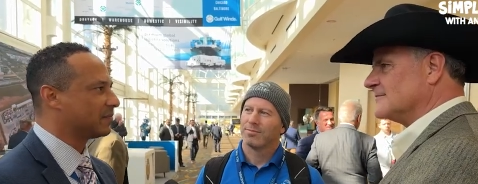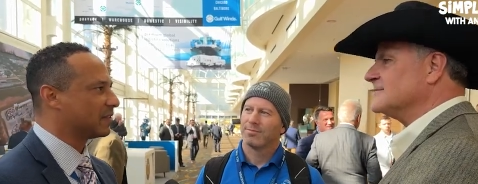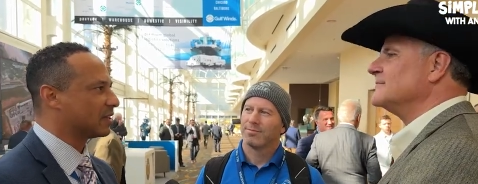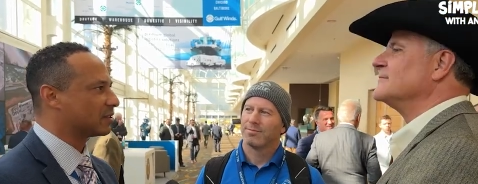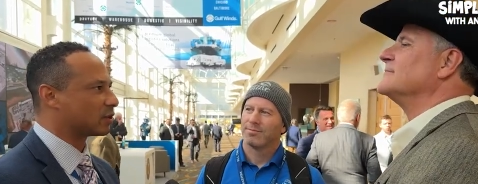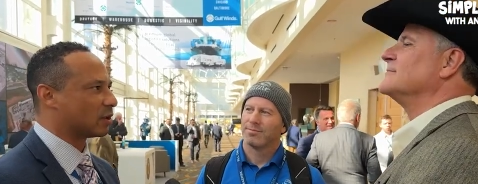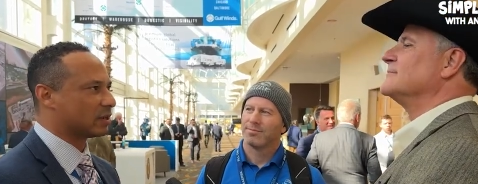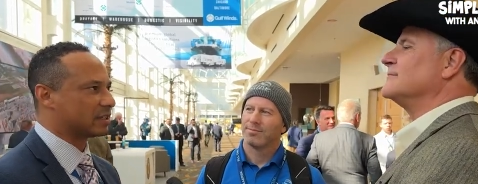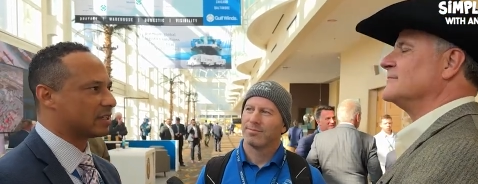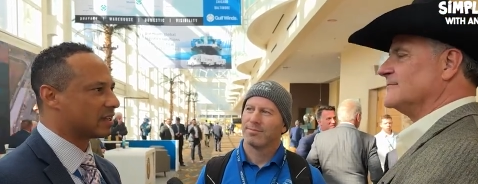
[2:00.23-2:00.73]

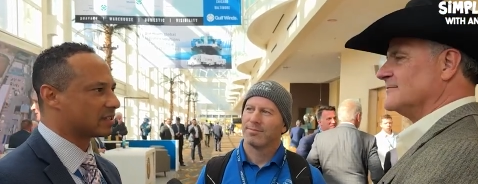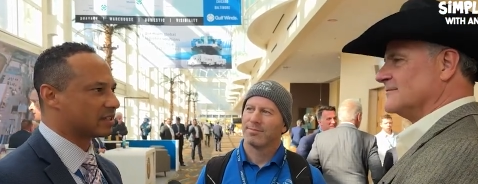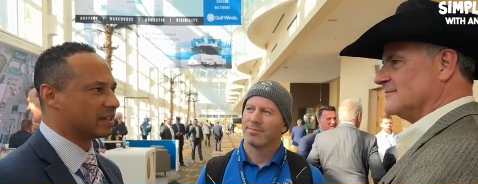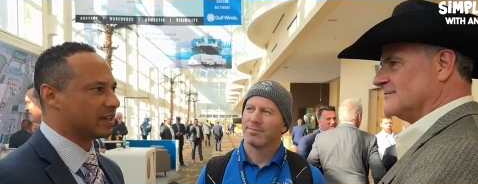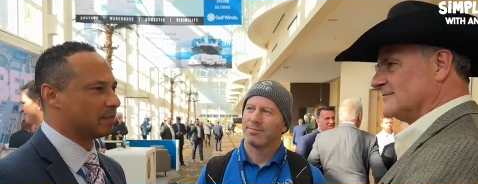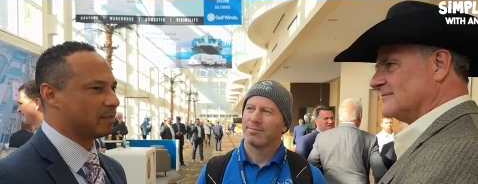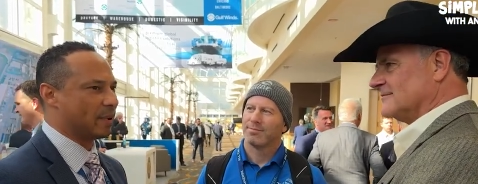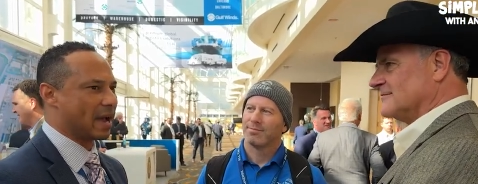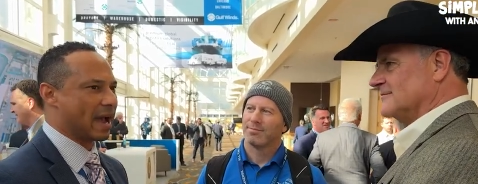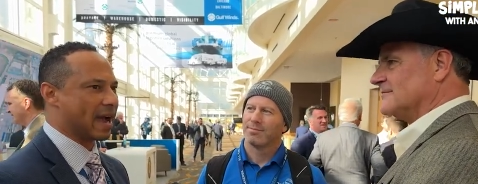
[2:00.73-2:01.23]
Speaker 1: so it doesn't
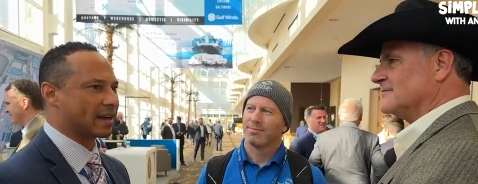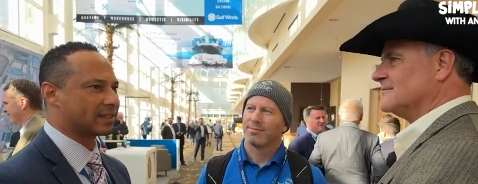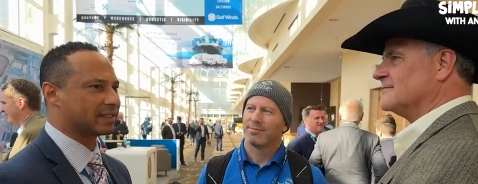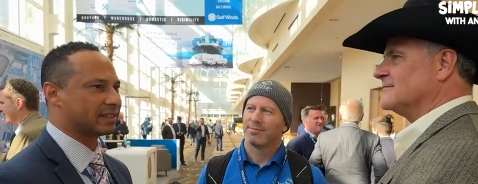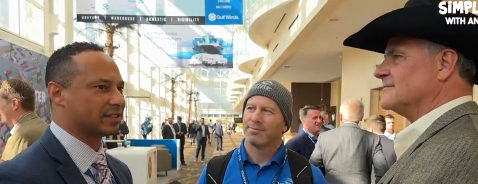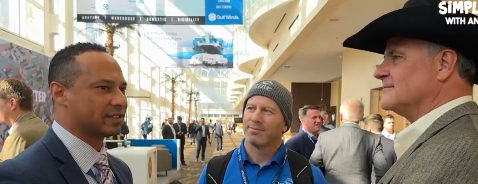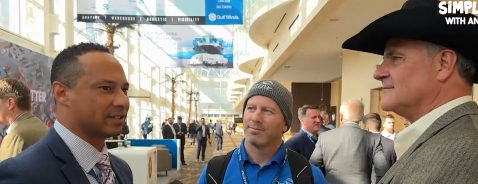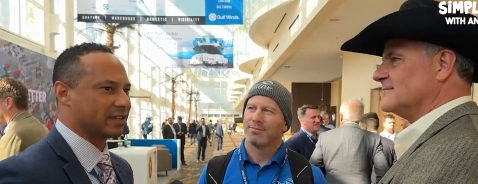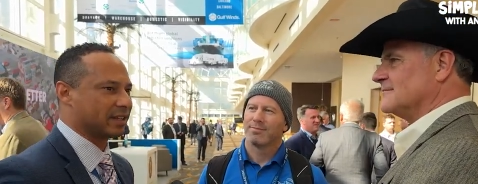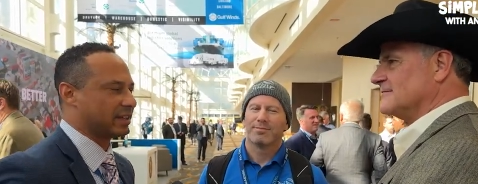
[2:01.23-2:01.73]
impact
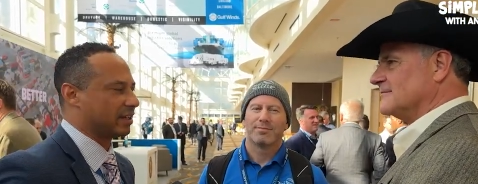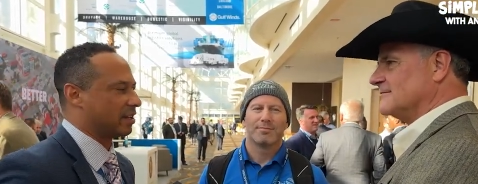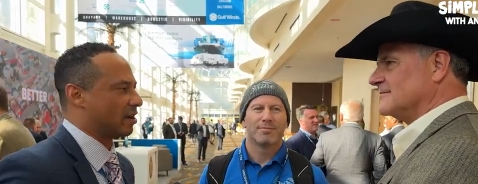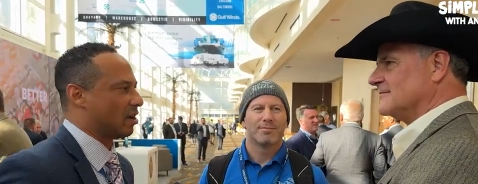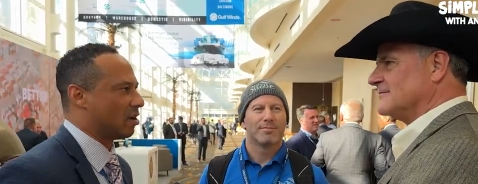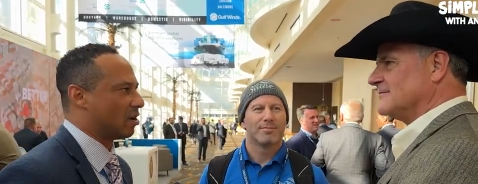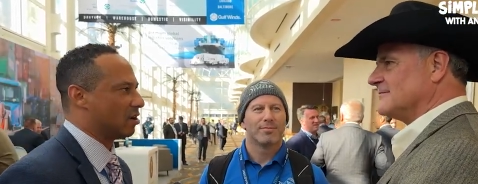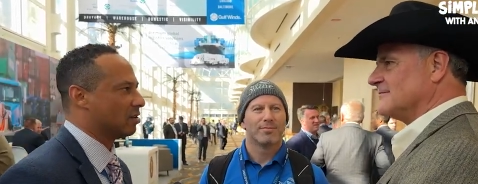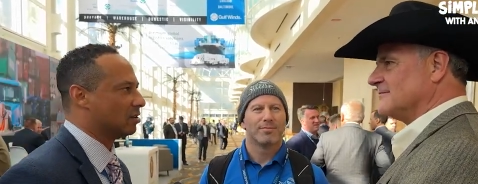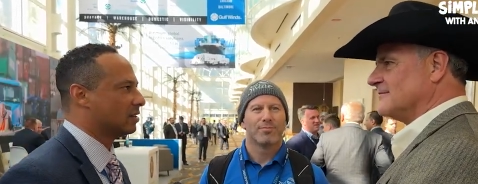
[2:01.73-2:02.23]
the city at
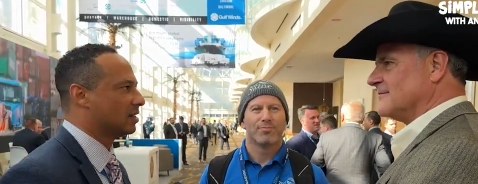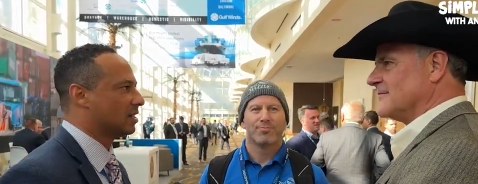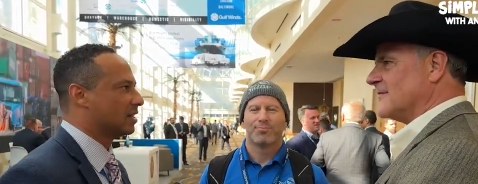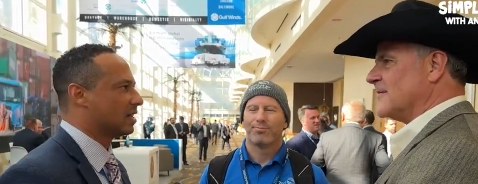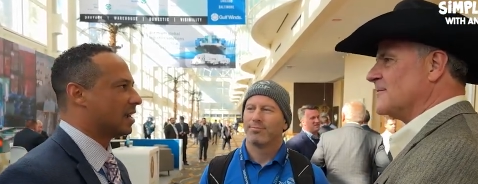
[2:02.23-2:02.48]
all.